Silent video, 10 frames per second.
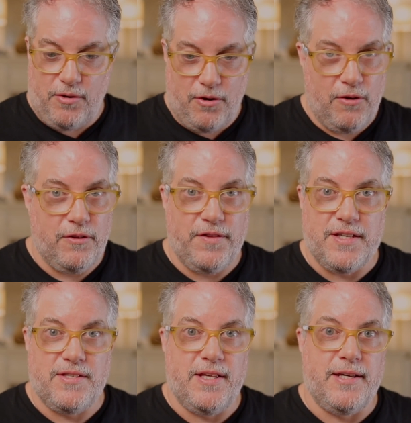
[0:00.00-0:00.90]
all of
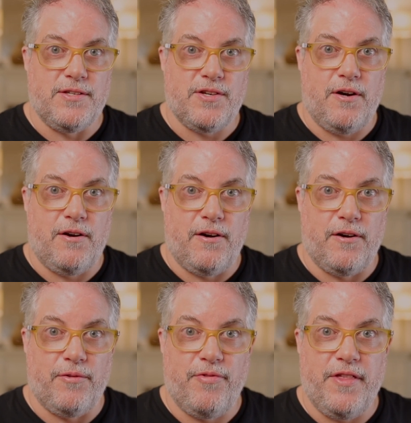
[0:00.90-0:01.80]
these things
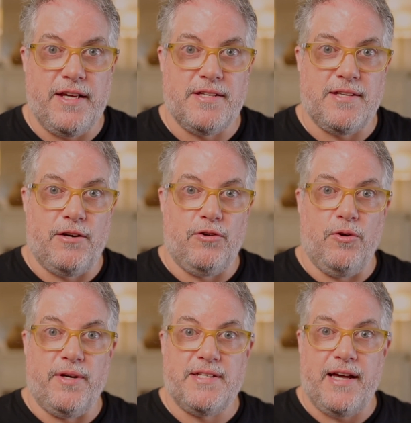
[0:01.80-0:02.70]
are things that are
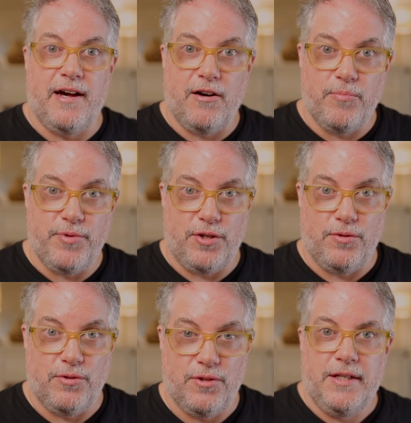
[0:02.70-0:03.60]
going to help
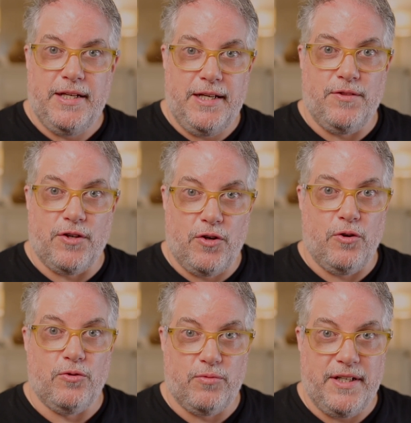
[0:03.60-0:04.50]
you in the
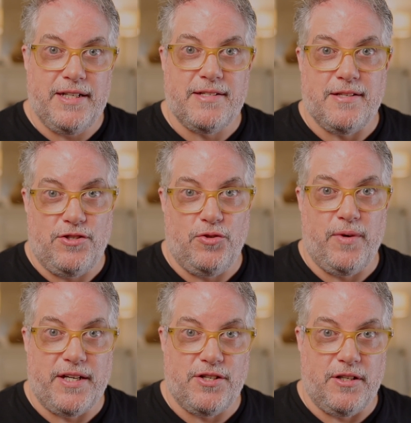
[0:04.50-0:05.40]
cold reading
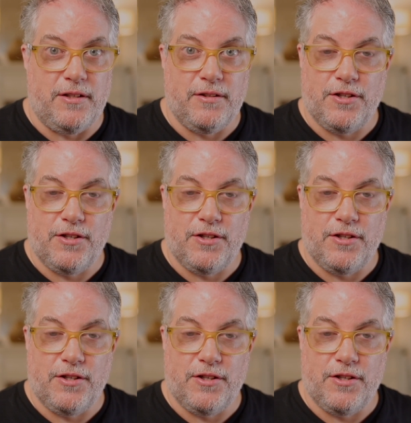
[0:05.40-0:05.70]
situation,